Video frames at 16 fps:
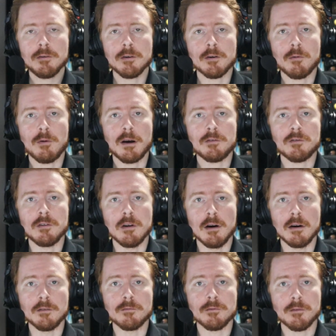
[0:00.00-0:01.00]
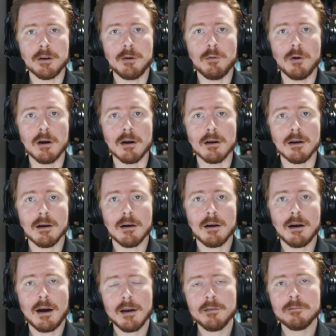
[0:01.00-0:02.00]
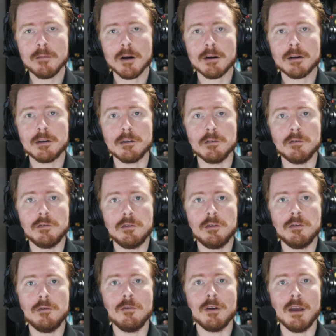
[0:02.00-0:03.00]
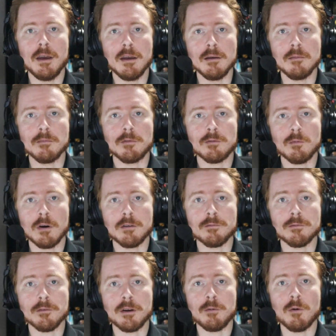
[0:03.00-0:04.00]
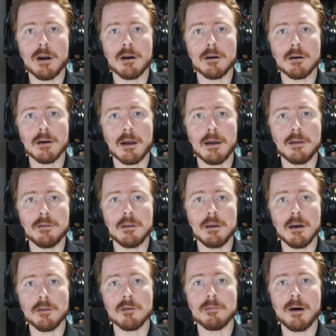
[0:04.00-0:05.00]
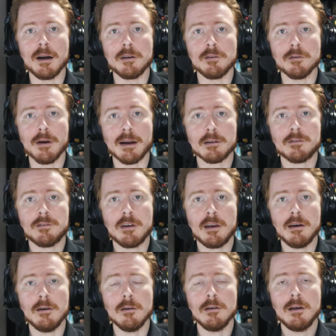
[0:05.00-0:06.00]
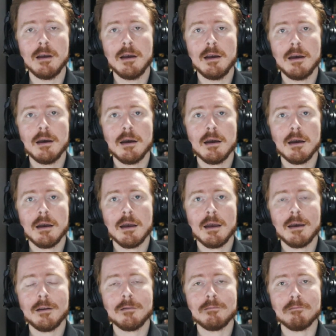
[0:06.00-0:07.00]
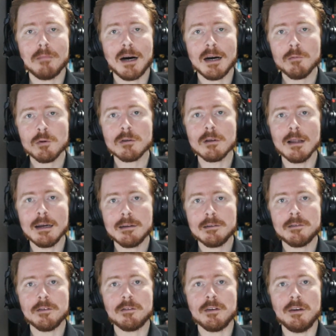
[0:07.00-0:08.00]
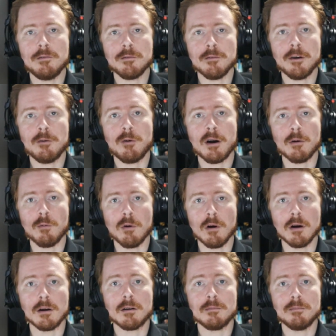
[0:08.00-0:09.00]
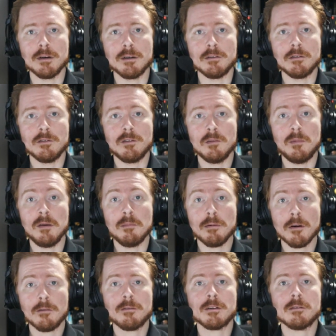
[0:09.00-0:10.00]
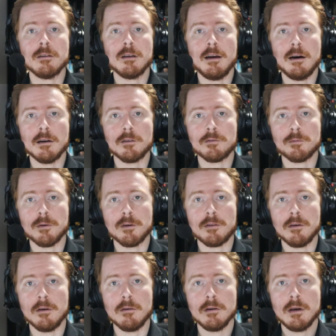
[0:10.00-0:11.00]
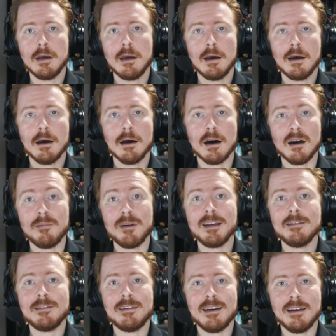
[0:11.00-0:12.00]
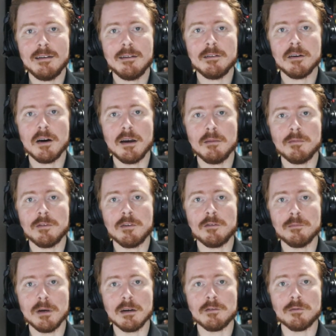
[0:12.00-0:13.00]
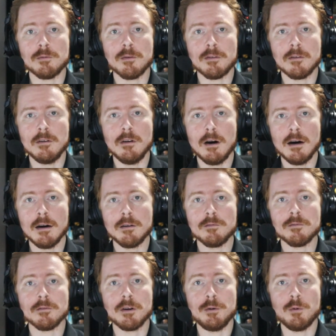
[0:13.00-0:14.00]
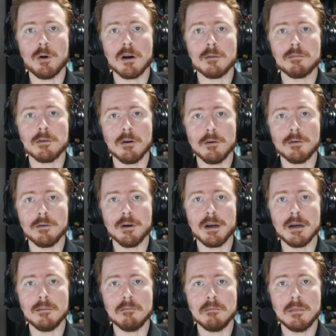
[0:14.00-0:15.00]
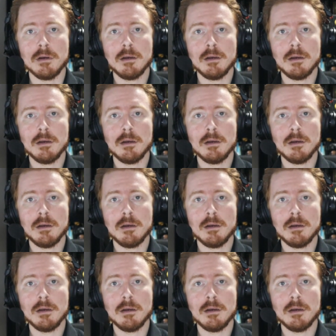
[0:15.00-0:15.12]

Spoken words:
your question on freeware, I've marketed 2 games, one freeware and the other by direct sale, and I would like to see freeware work, but to be perfectly honest with you, I made 10 times as much with the non-freeware program.